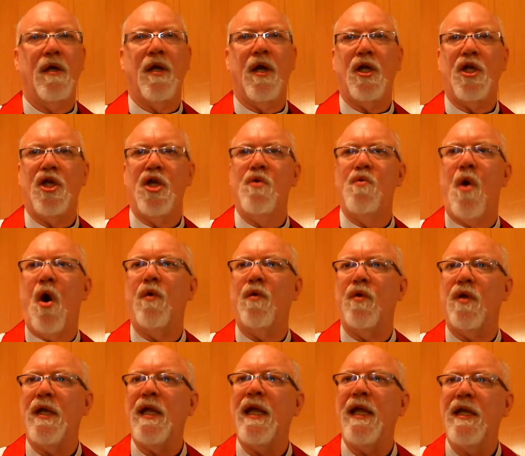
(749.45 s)
You won't
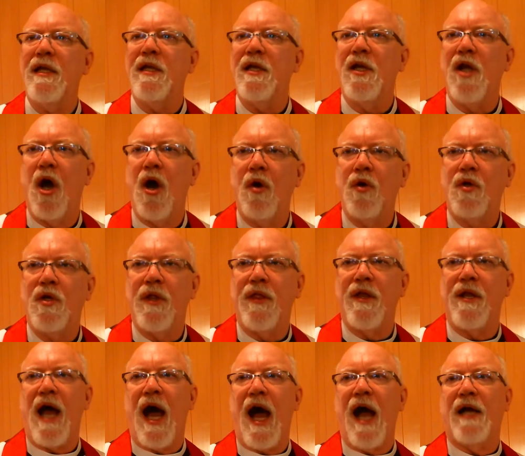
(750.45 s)
need to go to the
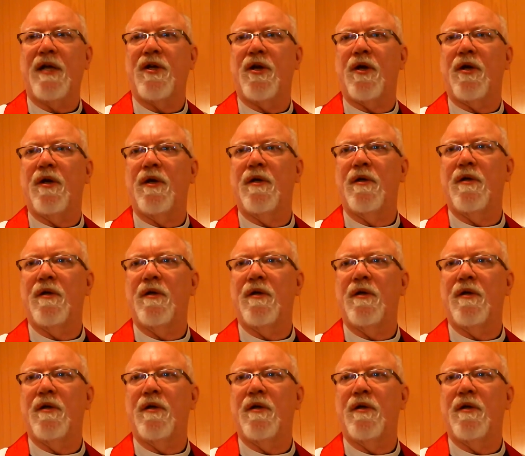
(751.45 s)
doctor,